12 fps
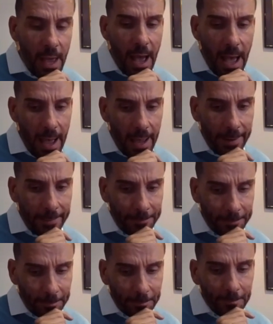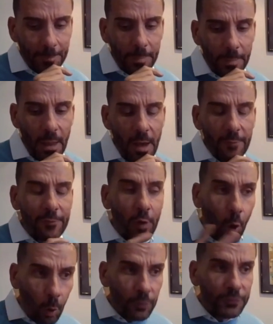Of
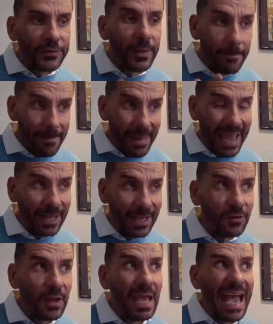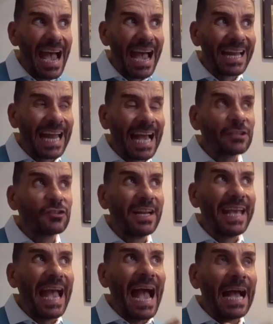course, the Med, and actually,
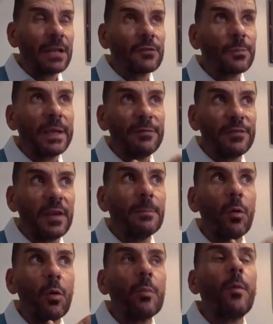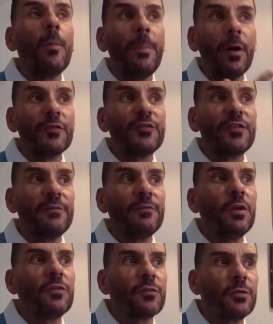as we've seen more and more positive
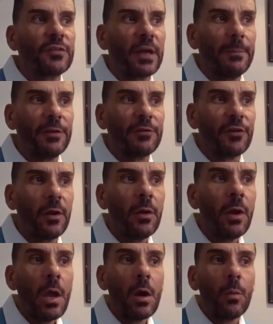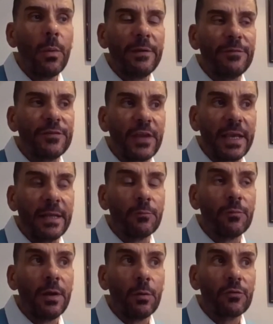news stories coming through, we've seen
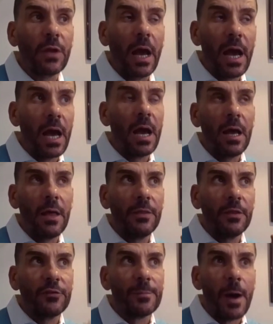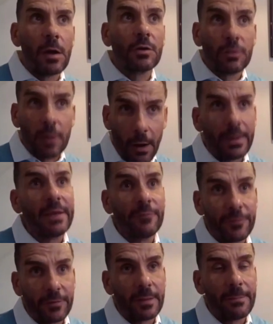real the demand growing
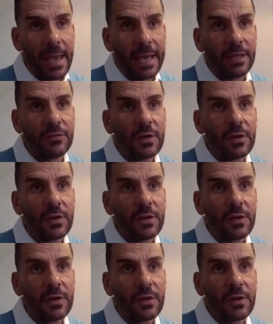for the Med.